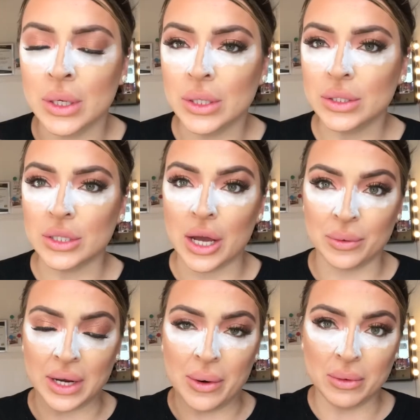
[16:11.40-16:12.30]
So
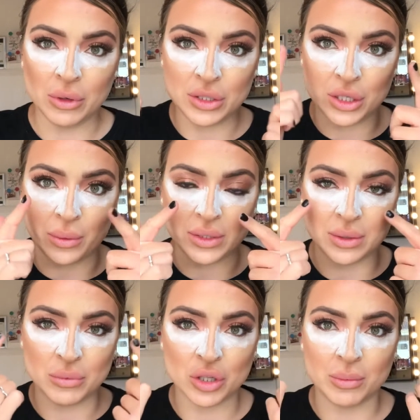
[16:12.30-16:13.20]
now what I'm going to do is
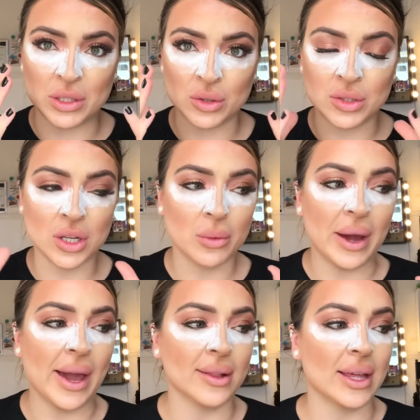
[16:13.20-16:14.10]
I'm just going to be dusting
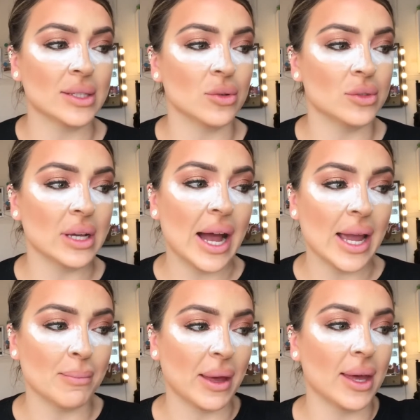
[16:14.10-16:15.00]
away this under
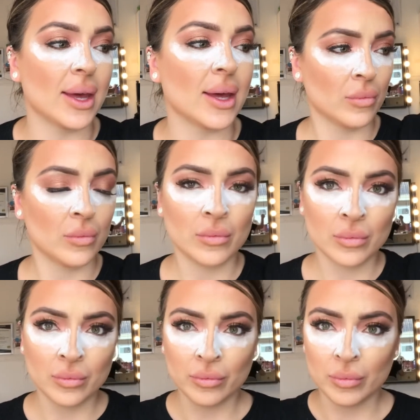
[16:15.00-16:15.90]
eye beak,
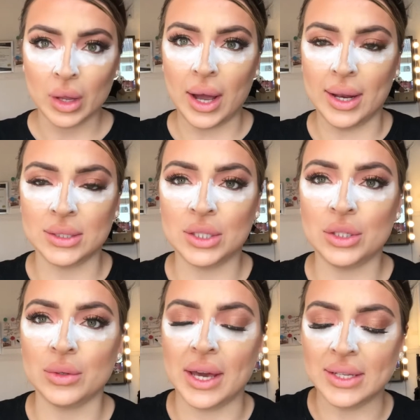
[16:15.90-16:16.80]
and to
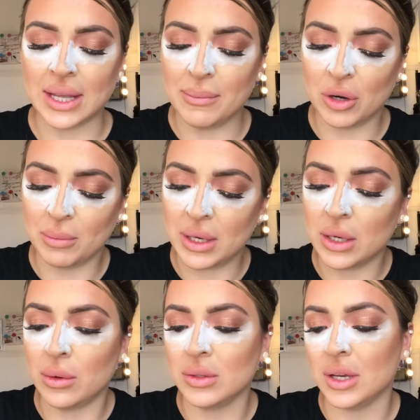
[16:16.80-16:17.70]
do this I'm going to be
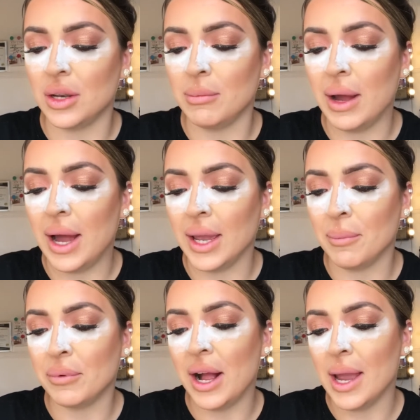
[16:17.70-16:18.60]
using my
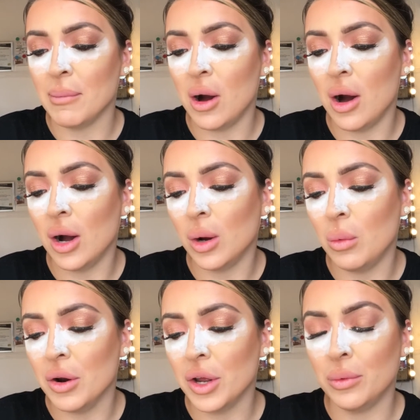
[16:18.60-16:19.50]
Primark
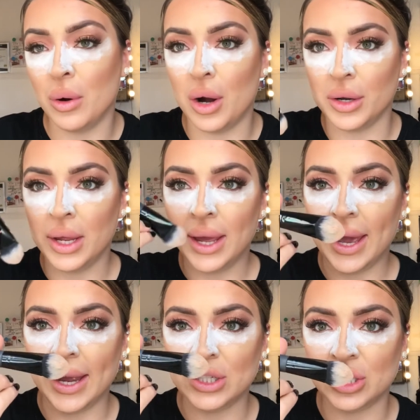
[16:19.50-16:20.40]
101
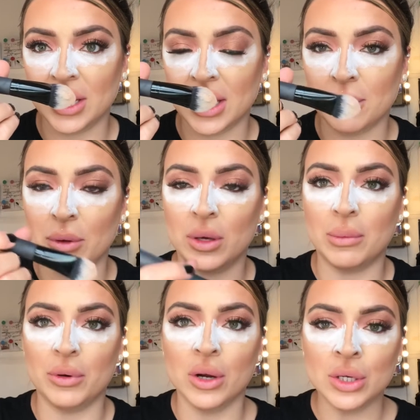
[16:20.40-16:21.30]
HD Kabuki
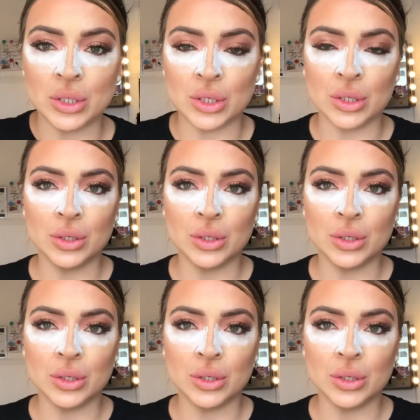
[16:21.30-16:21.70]
brush,